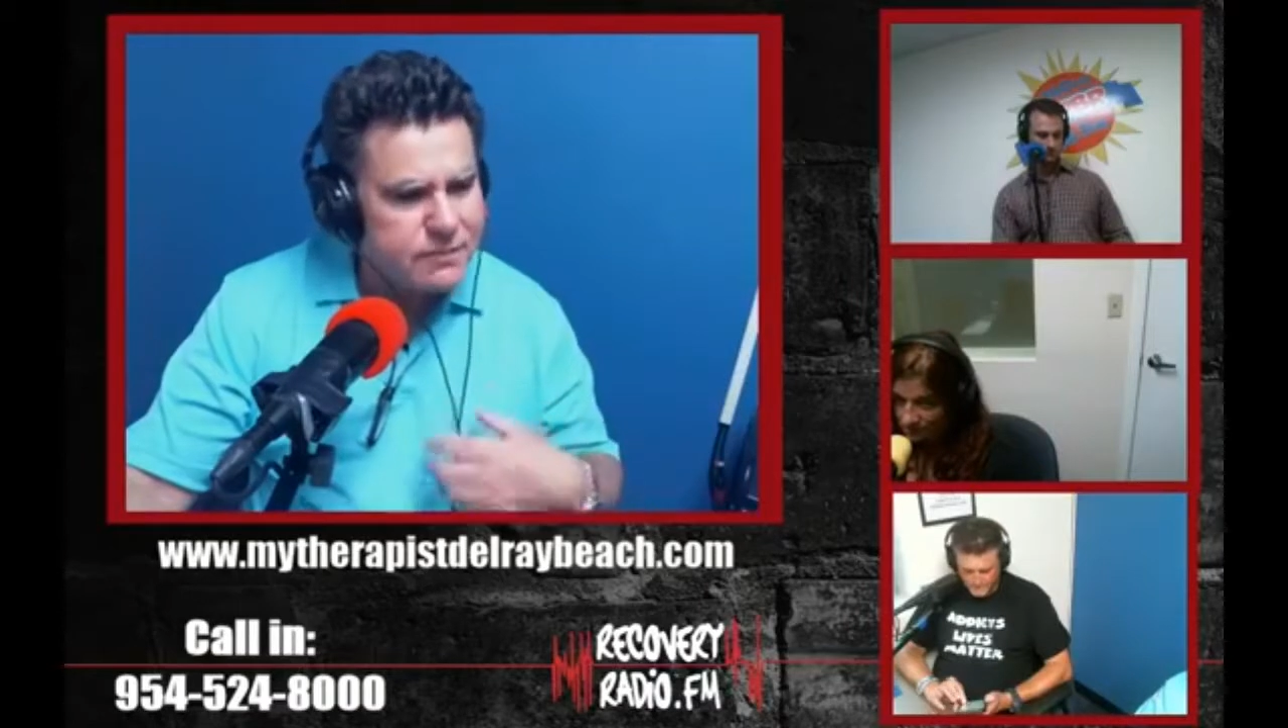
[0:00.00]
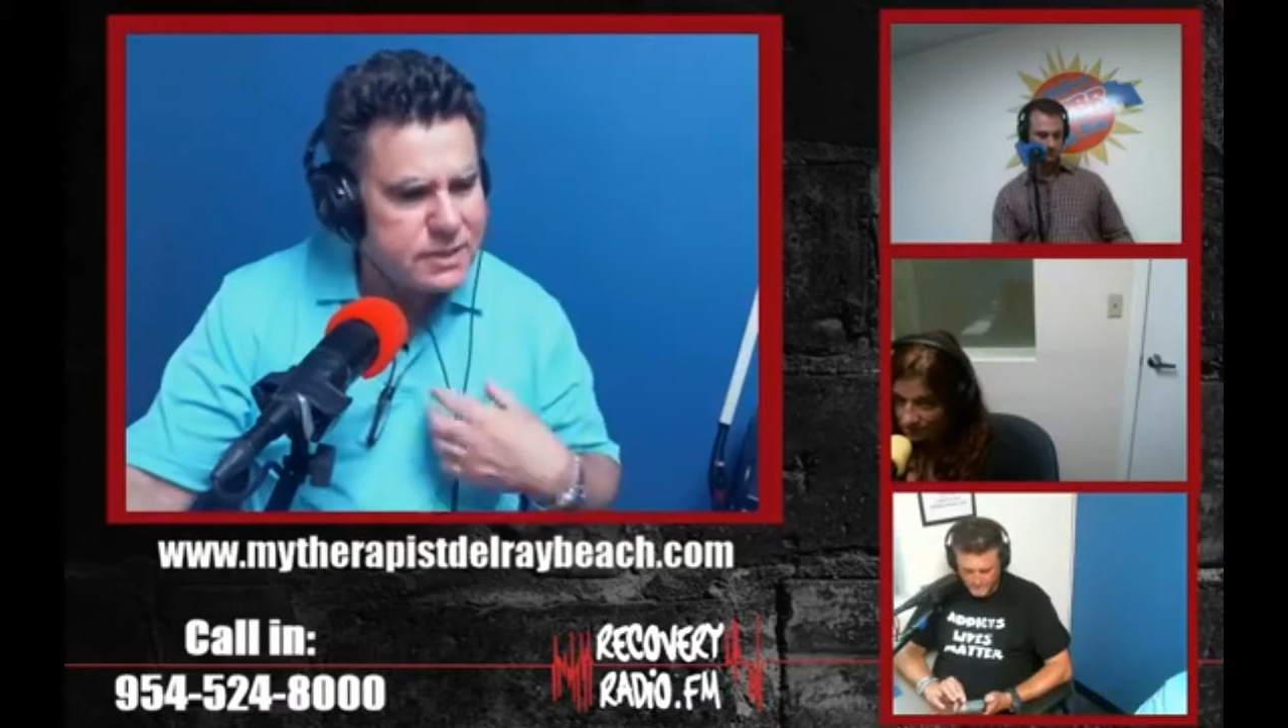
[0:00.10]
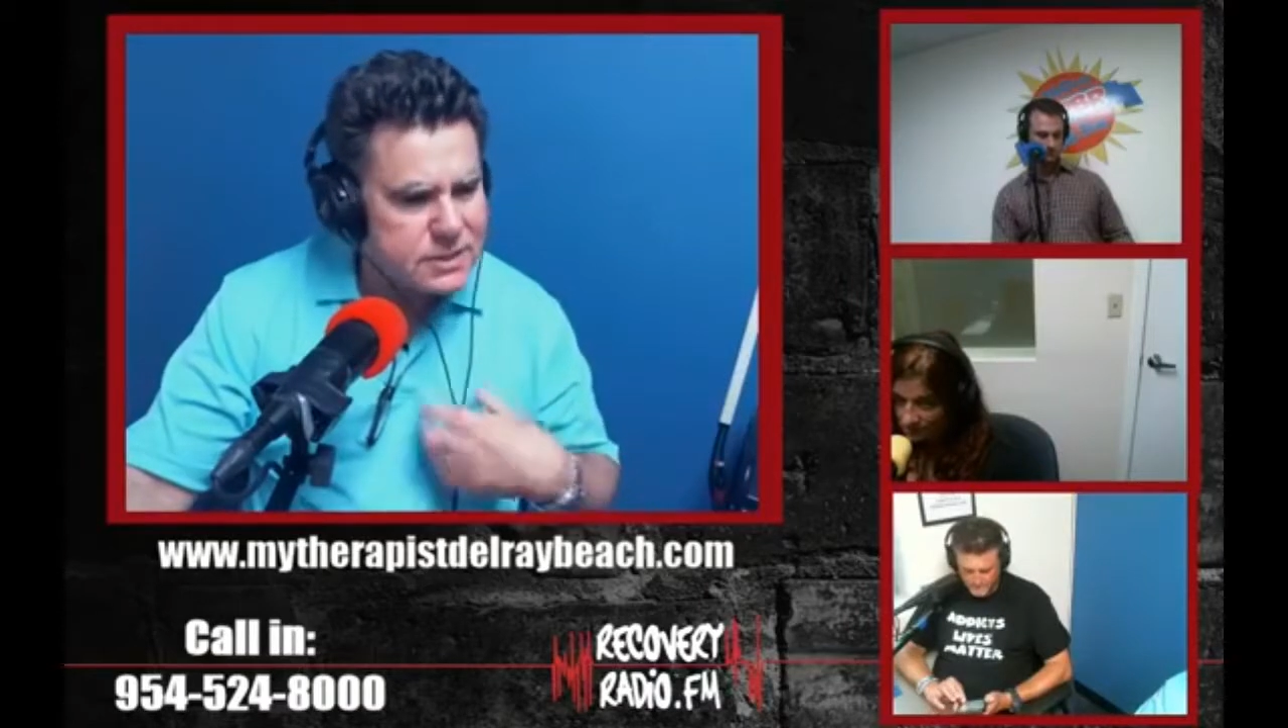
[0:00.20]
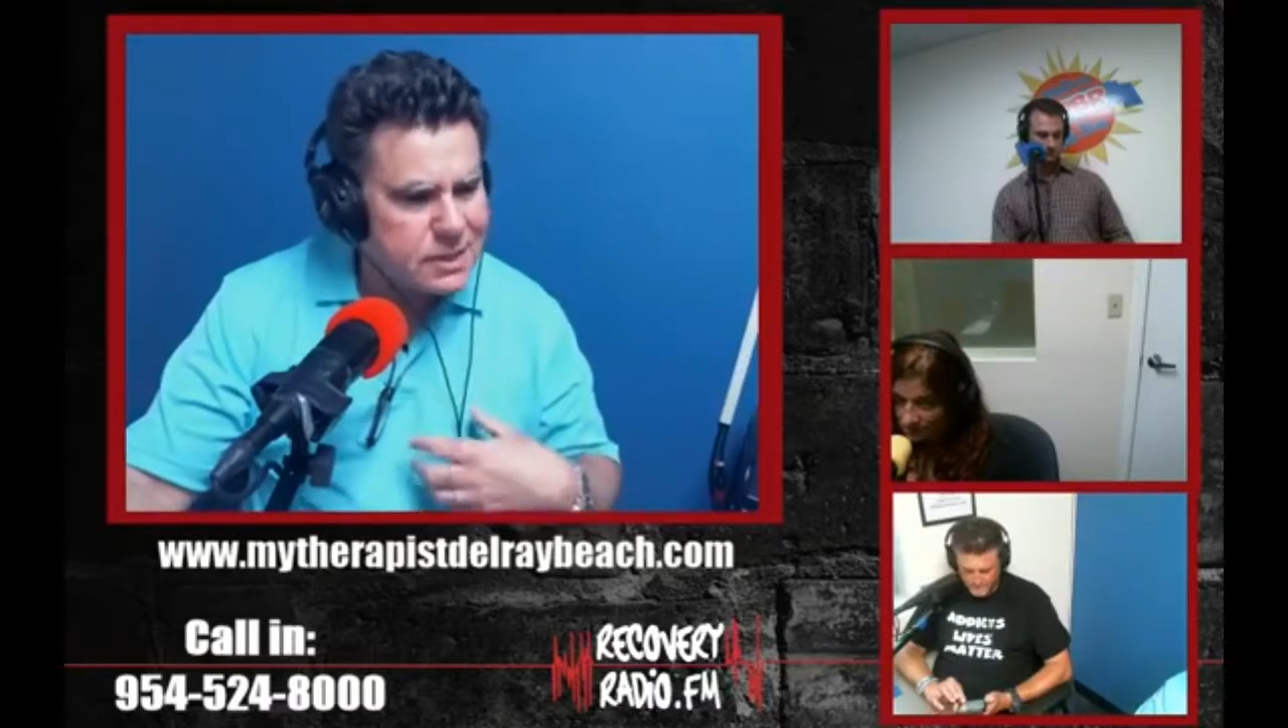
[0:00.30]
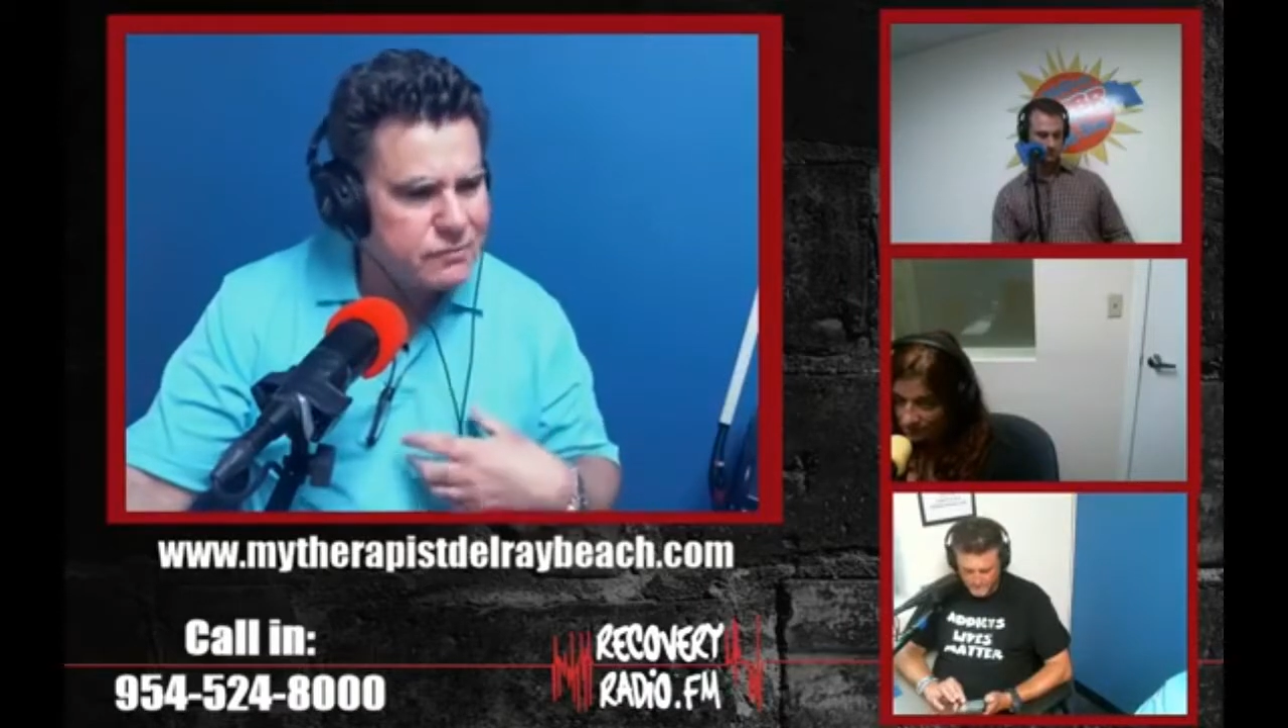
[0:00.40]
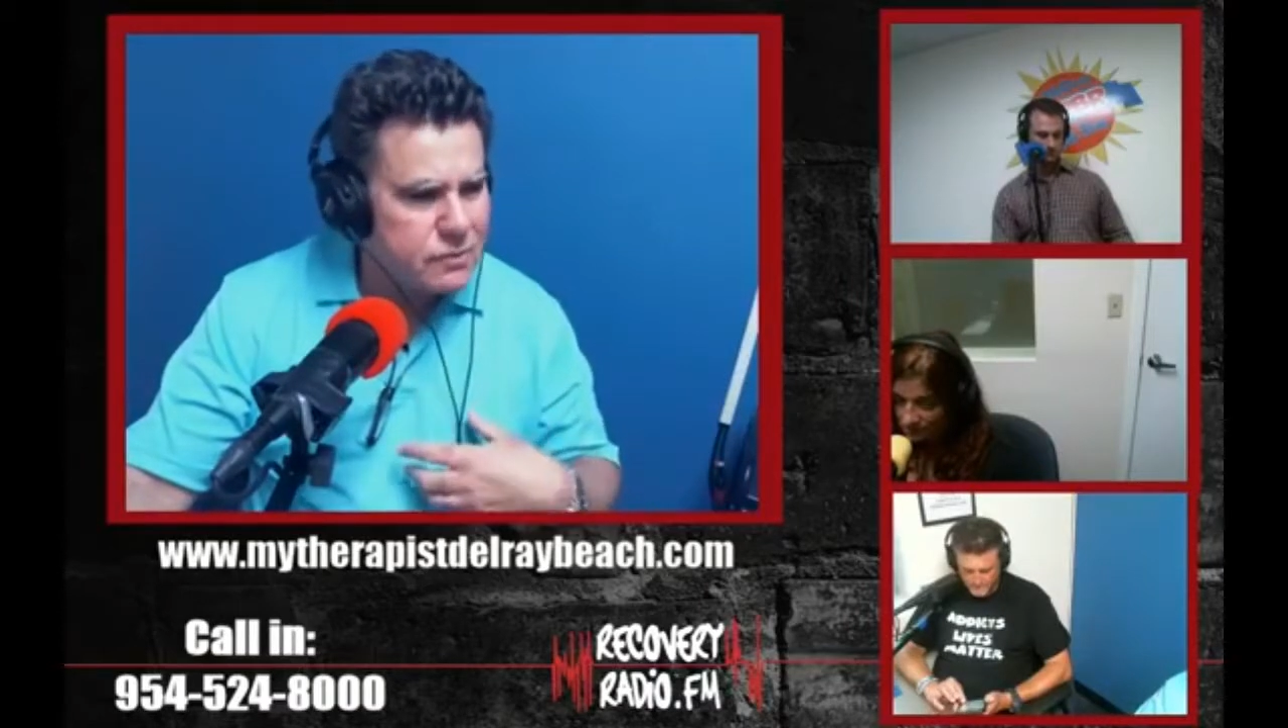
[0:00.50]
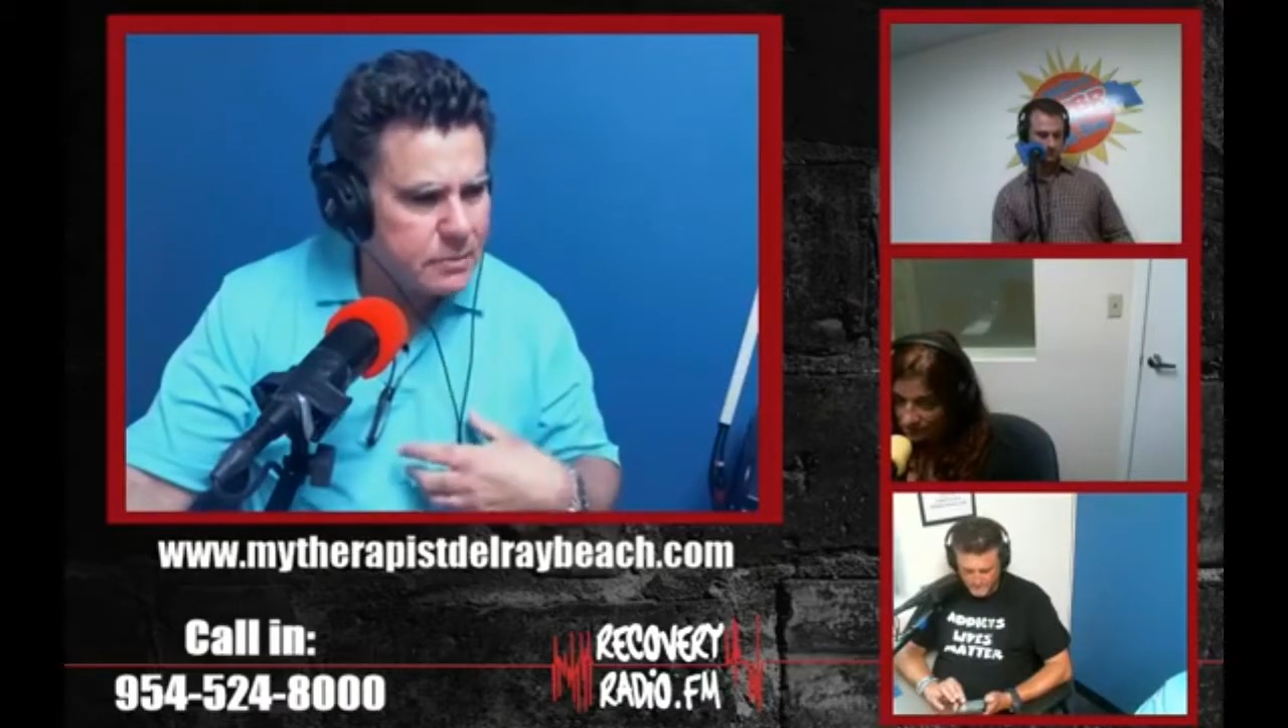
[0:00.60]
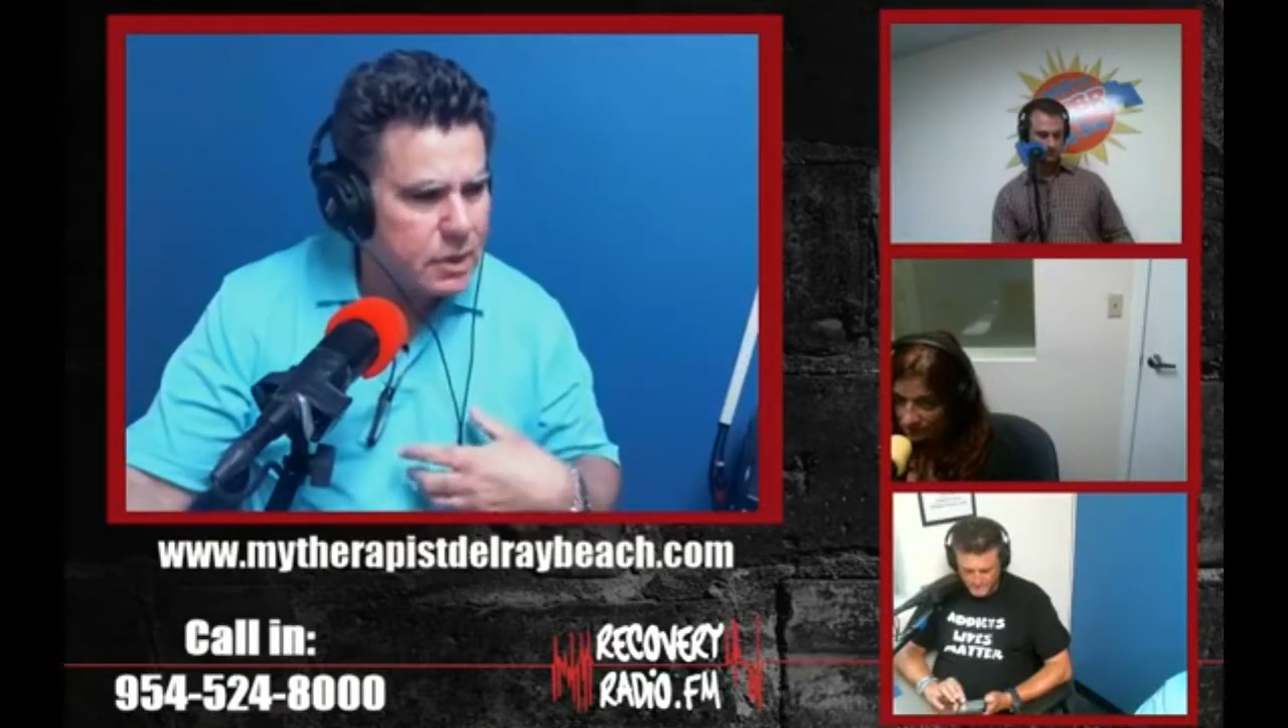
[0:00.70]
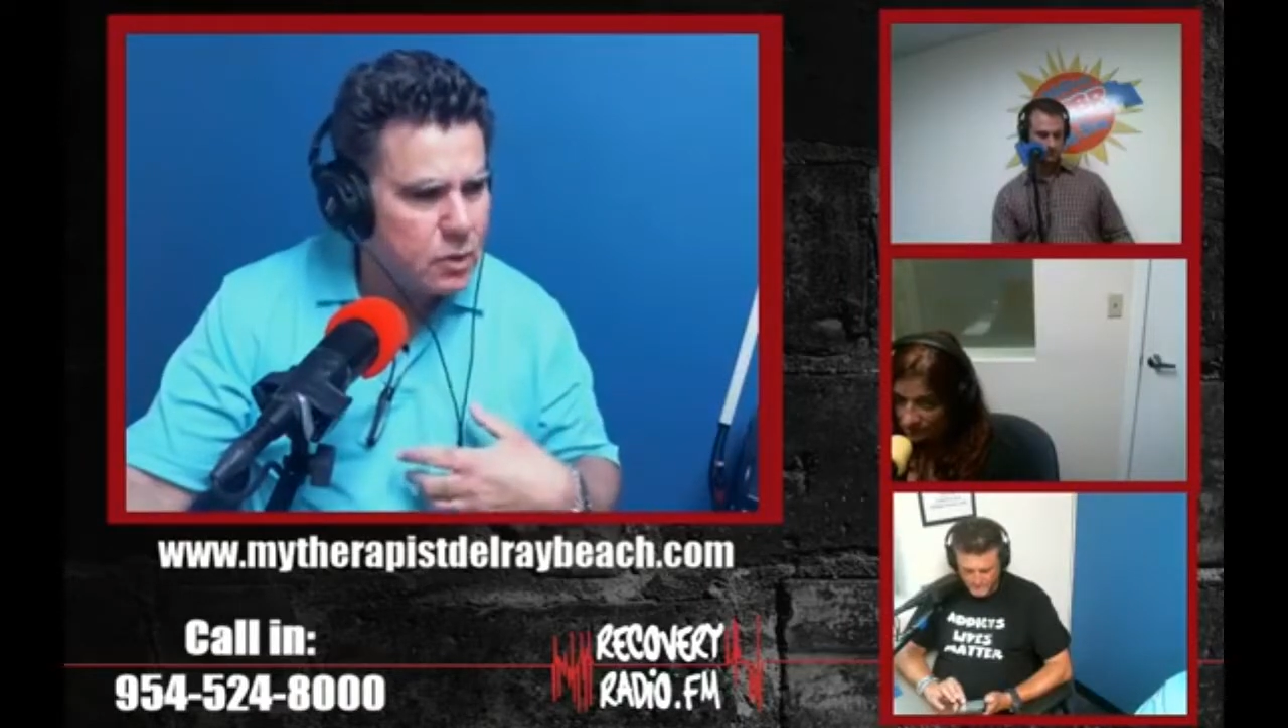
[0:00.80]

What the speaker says: for yourself to be